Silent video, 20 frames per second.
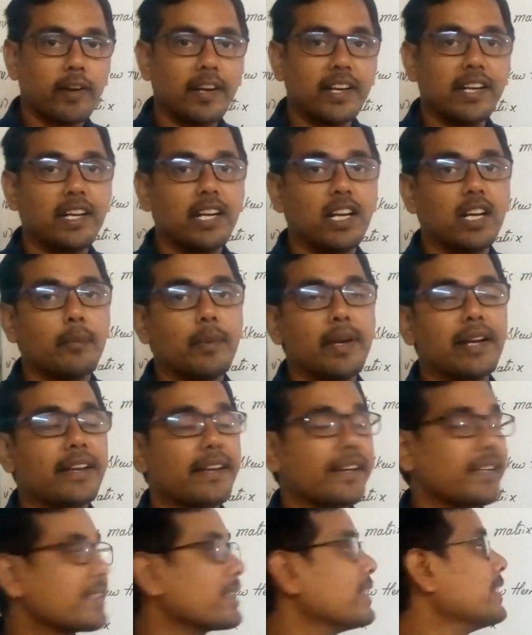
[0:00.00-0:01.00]
identity
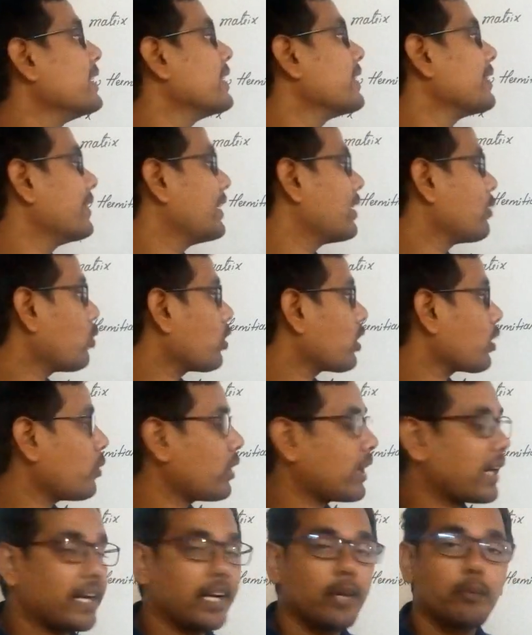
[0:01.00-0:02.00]
matrix. Then what
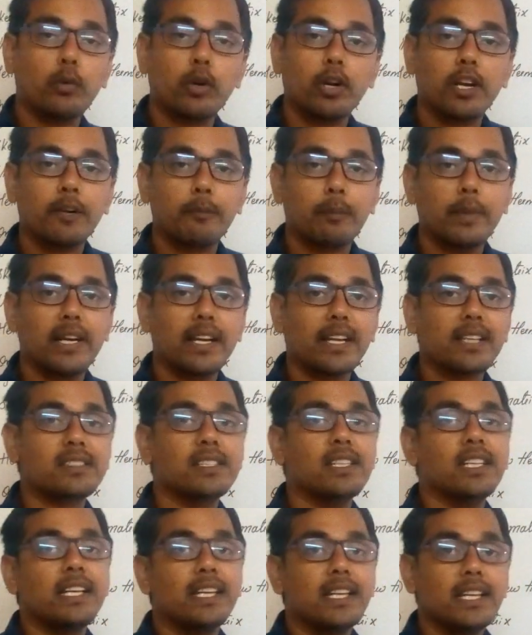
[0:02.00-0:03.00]
about idempotent
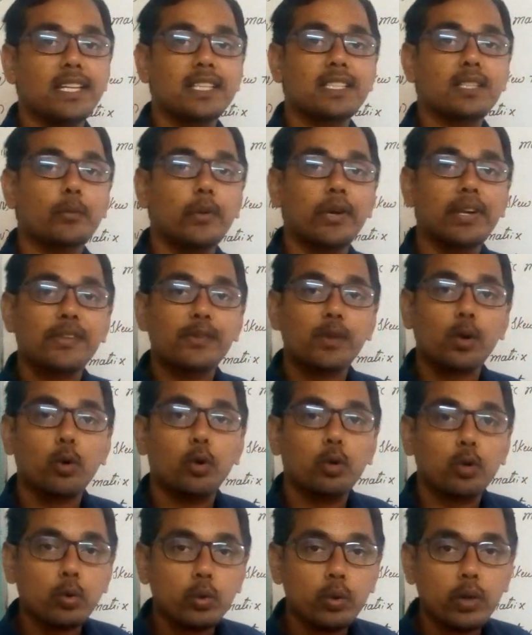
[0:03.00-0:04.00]
matrix? A square is
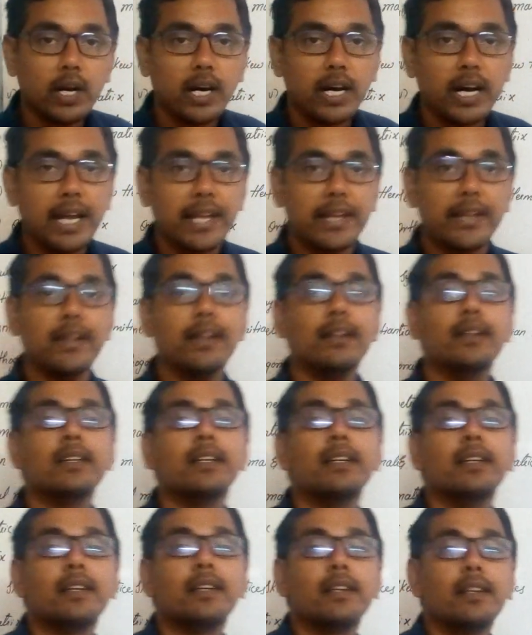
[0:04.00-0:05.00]
equal to I,
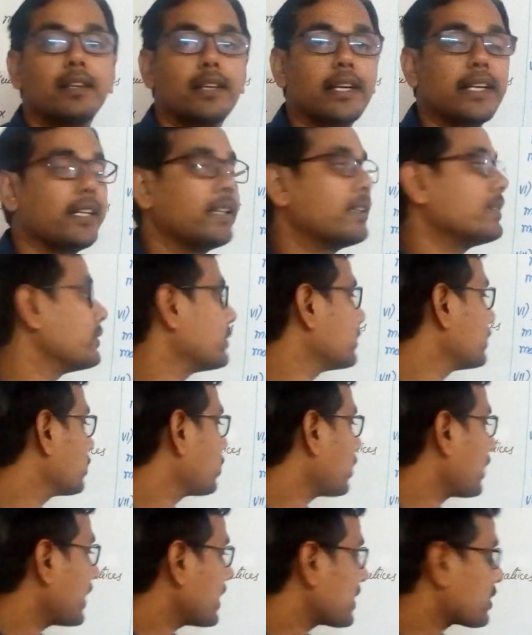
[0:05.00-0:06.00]
right?
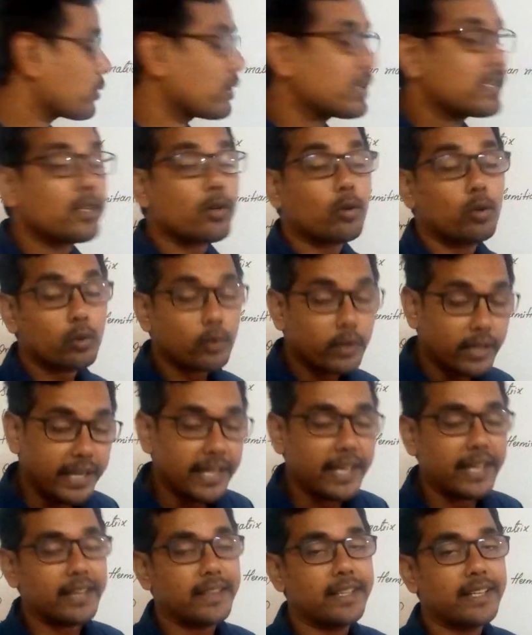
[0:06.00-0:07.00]
So A square is equal to
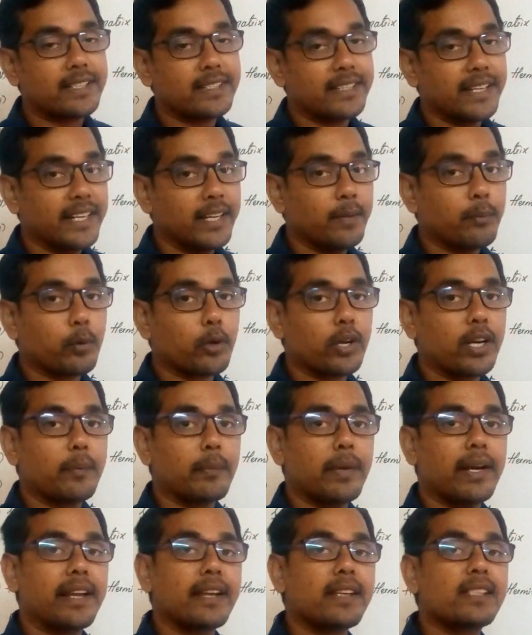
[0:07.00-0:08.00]
A, that is idempotent
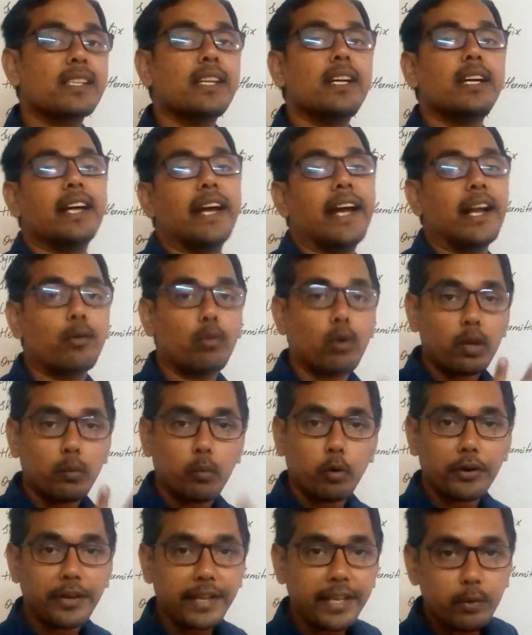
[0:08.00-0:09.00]
matrix. And what
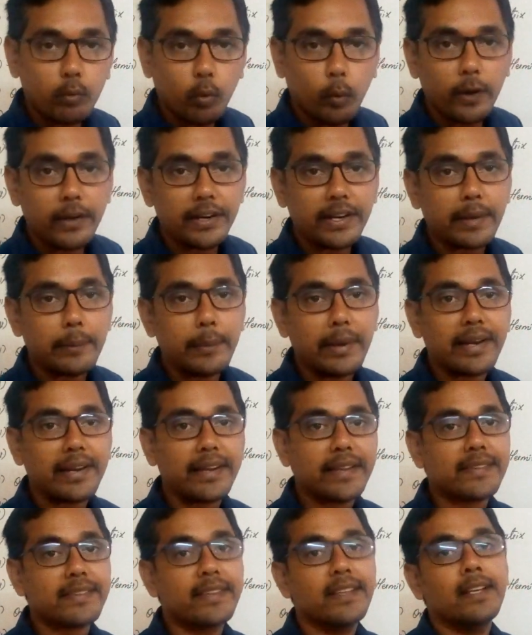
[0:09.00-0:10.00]
about involuntary
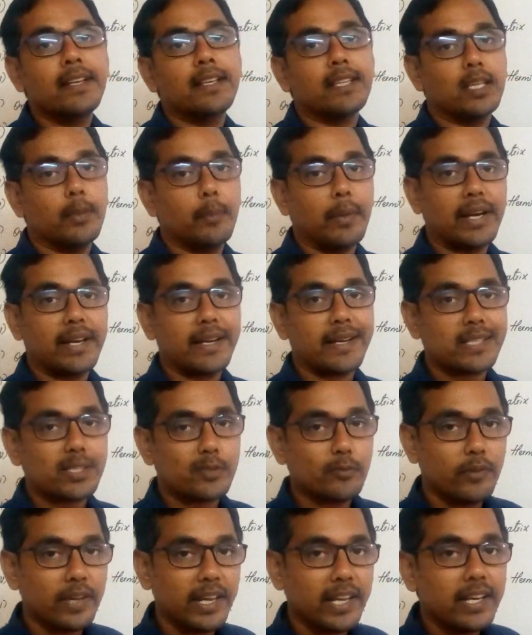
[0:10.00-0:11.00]
matrix? The matrix
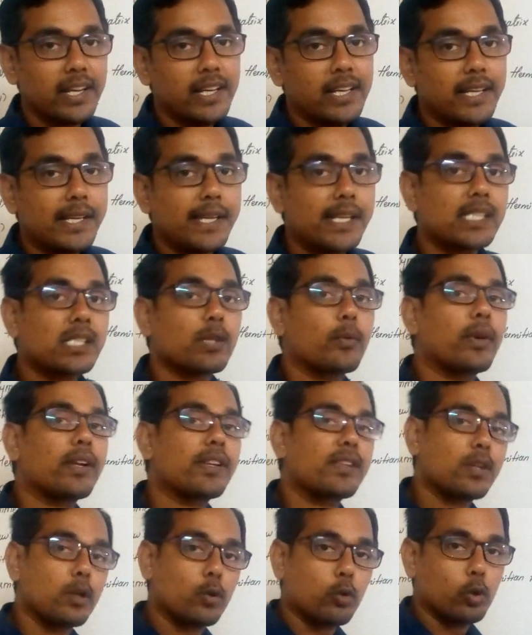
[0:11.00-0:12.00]
where A square
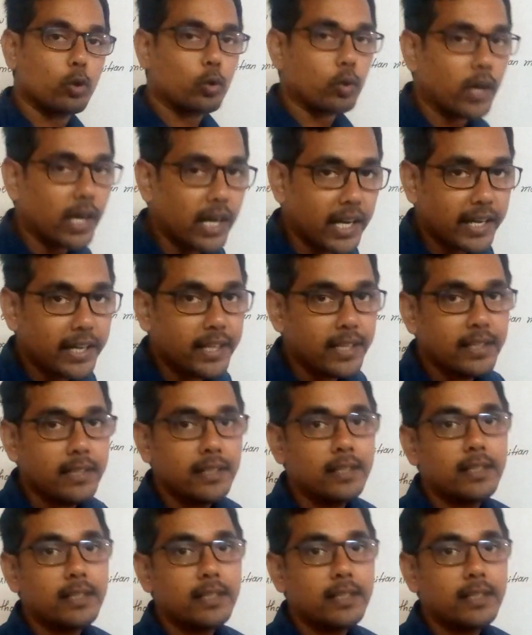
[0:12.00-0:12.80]
is equal to I,